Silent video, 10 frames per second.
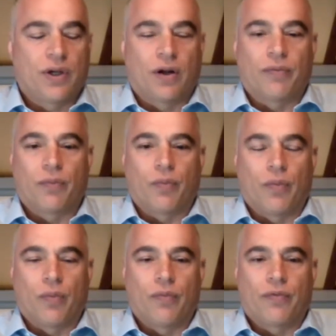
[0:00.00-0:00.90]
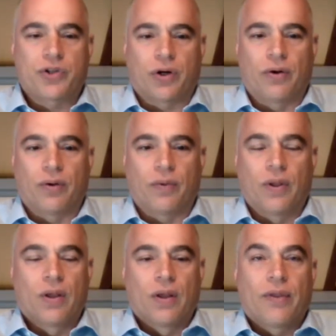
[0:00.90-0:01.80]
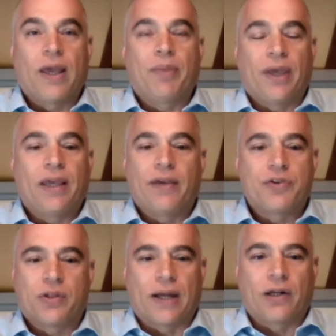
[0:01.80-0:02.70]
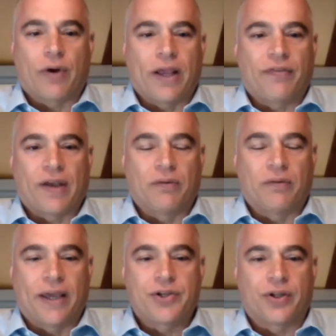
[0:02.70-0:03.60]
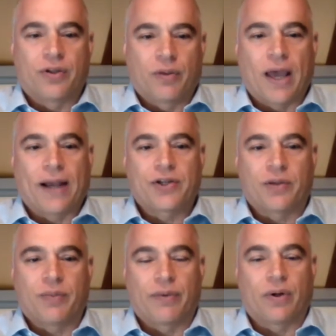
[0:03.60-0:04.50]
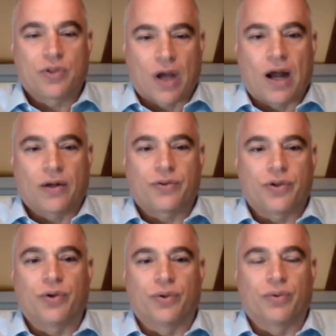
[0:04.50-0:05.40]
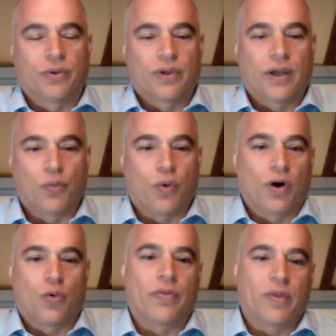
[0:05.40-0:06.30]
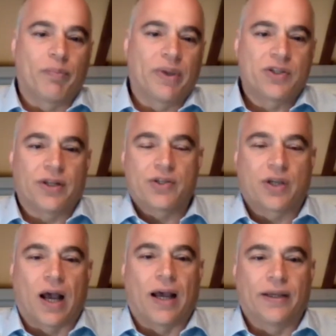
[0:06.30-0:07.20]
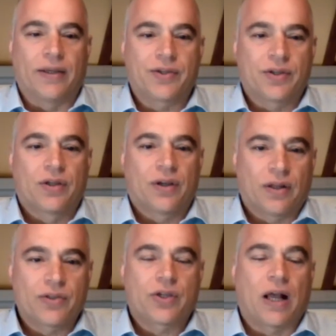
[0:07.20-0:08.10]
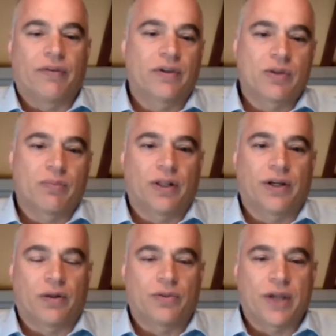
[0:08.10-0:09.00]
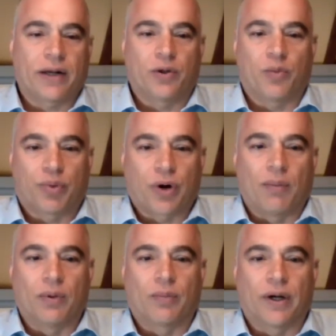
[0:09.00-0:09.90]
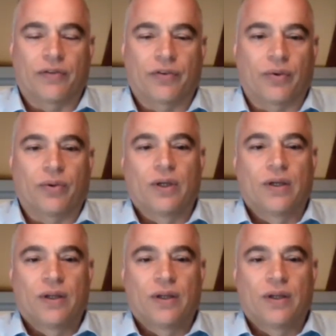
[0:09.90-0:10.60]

the MBA gives you that great foundation to actually be able to talk to and work with the business guys on solving some clinical technical problem, right? So